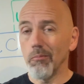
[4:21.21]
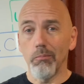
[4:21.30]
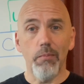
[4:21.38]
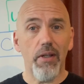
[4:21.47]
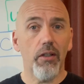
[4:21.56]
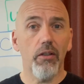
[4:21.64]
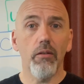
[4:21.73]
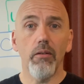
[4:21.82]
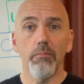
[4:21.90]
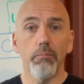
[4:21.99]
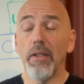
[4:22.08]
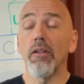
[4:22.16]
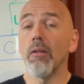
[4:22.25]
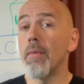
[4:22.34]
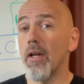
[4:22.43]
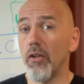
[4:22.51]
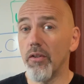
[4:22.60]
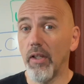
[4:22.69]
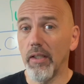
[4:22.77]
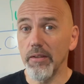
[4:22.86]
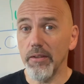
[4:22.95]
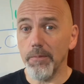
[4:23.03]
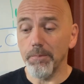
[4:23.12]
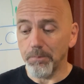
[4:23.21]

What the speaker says: better, bigger and better things.